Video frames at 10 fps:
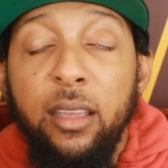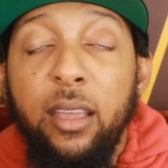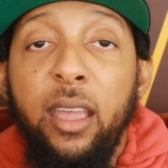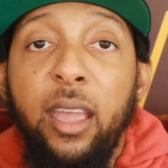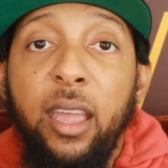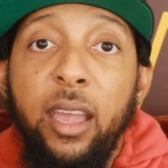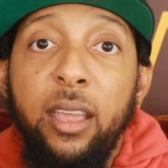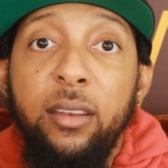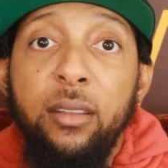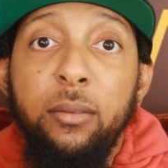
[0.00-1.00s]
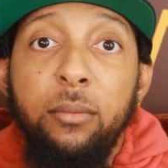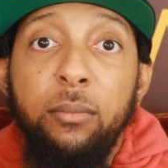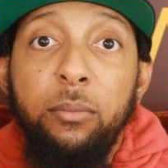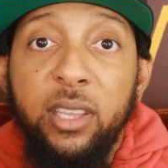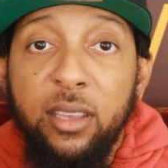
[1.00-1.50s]
and
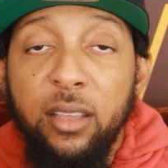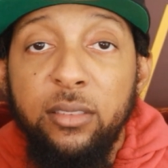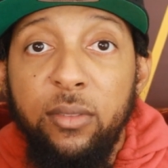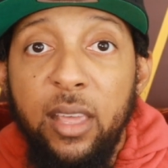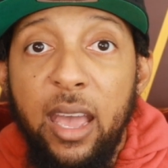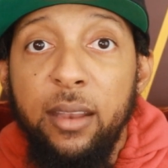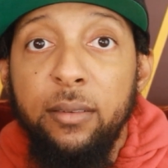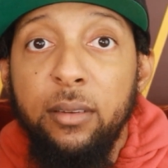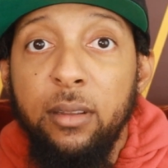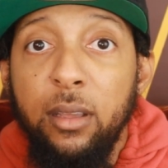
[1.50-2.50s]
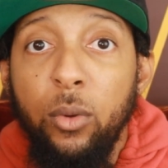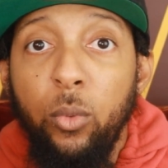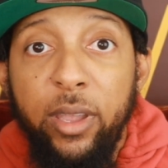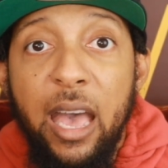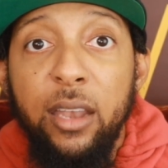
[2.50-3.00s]
because of that,
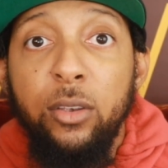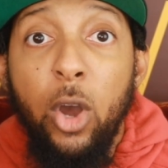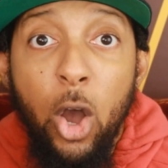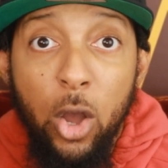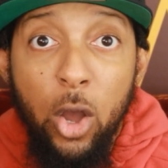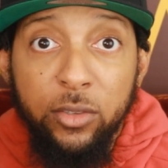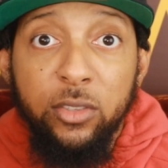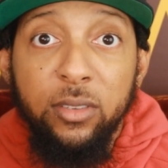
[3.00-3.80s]
we got dogs,